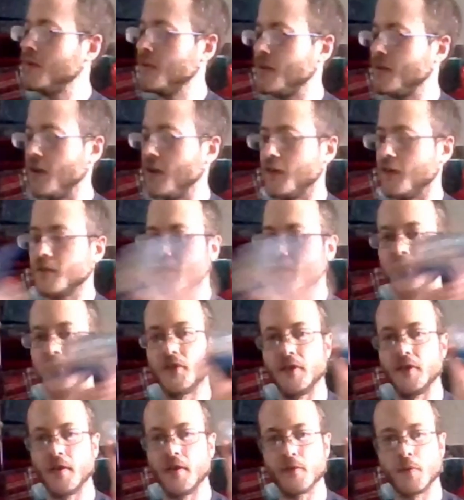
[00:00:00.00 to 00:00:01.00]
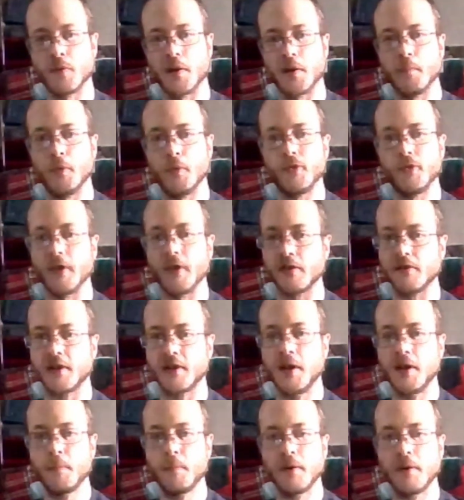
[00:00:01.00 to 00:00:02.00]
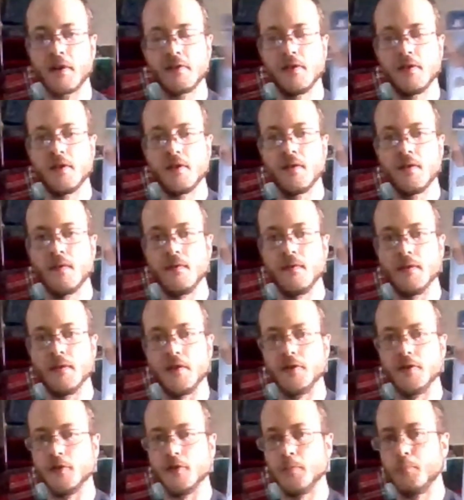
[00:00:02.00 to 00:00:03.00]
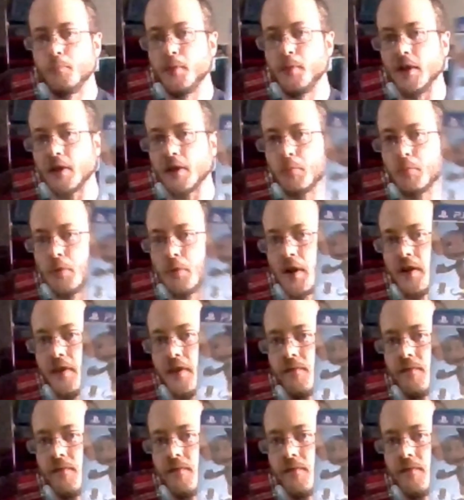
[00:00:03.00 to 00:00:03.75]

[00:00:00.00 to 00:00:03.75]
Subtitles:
Now here's another one I'm most likely keeping: Little Big Planet